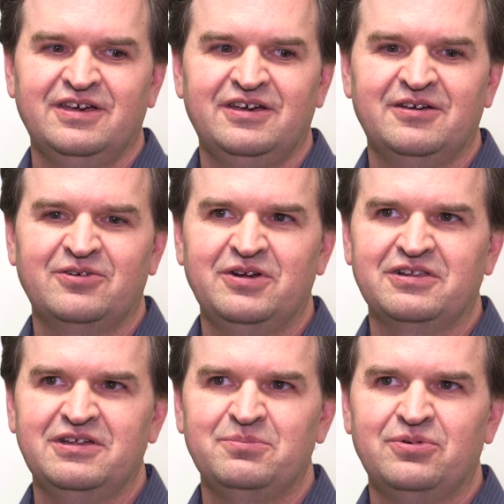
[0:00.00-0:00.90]
uh,
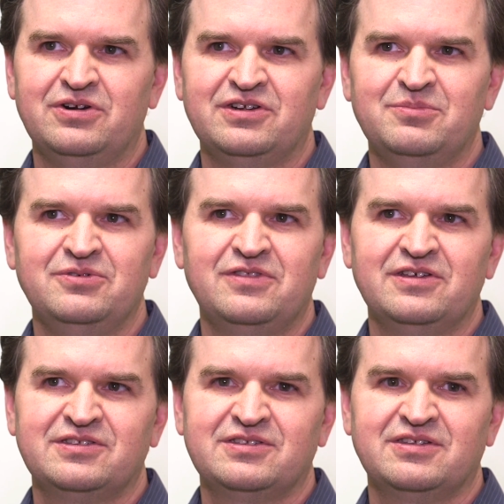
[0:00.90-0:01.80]
critically important to move
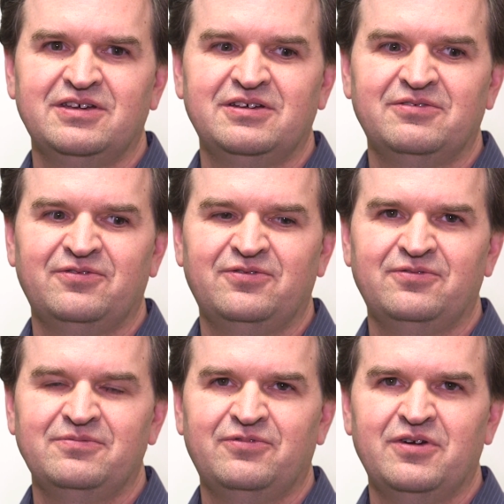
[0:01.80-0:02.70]
this uh,
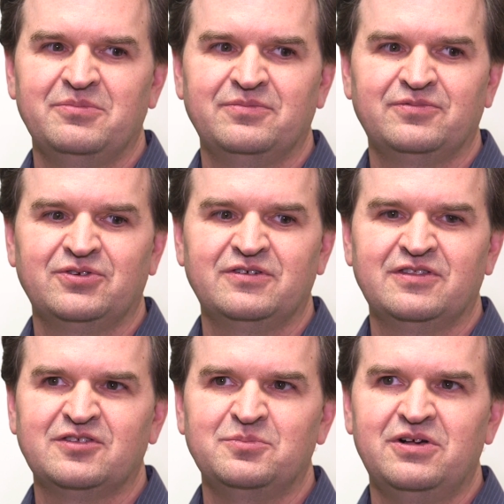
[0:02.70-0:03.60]
from sort of
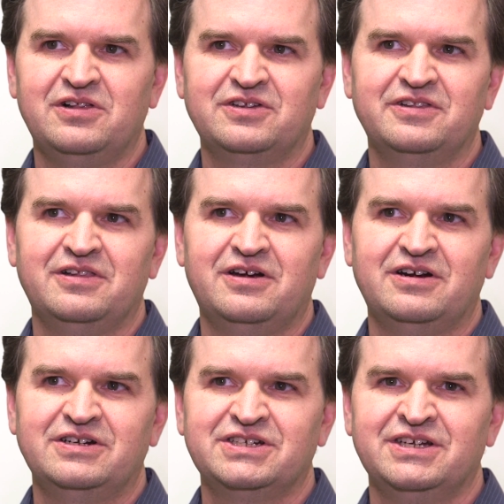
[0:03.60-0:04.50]
the small into the
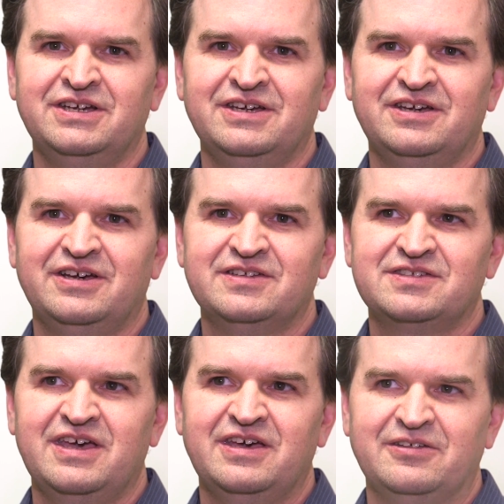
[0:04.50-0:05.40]
large uh,
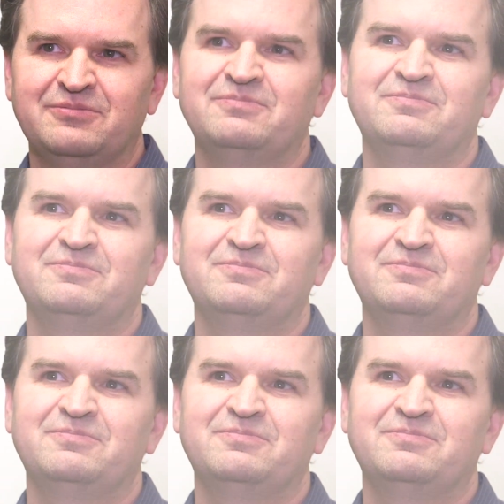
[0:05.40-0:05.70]
scale.